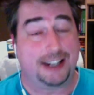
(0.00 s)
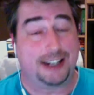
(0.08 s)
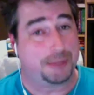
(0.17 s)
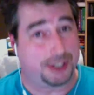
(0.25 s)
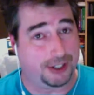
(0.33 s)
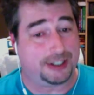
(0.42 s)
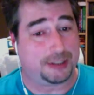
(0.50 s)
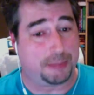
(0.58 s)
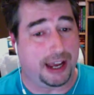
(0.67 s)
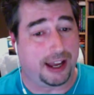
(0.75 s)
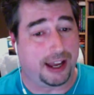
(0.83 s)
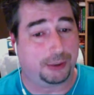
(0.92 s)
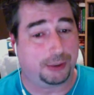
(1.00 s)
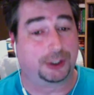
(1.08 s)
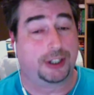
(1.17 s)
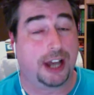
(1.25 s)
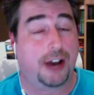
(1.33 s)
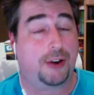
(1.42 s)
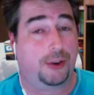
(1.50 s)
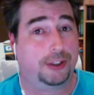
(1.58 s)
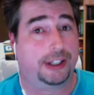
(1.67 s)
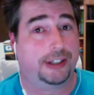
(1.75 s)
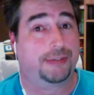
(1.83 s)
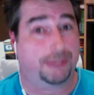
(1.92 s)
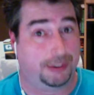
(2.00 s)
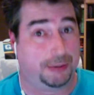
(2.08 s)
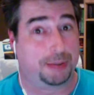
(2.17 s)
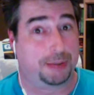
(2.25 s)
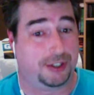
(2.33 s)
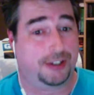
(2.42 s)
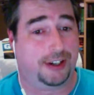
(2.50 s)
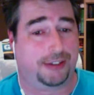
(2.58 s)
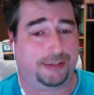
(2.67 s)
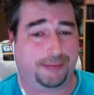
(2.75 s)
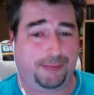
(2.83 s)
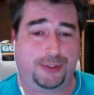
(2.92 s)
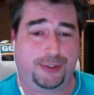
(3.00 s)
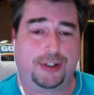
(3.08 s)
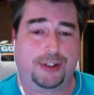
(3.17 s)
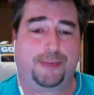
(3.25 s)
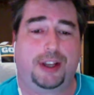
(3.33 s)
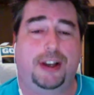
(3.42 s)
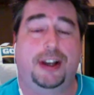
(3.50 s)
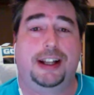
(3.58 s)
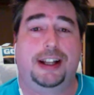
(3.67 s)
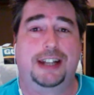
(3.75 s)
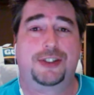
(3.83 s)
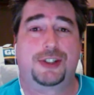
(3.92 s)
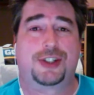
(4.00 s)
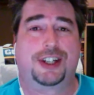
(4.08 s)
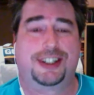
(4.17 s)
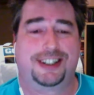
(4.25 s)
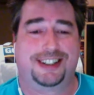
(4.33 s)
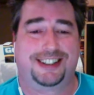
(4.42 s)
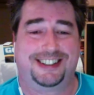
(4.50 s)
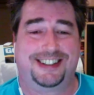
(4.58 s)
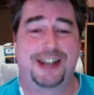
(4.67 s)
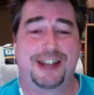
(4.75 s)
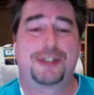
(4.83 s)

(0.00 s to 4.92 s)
Series bag, which are now only 50% off. So nice little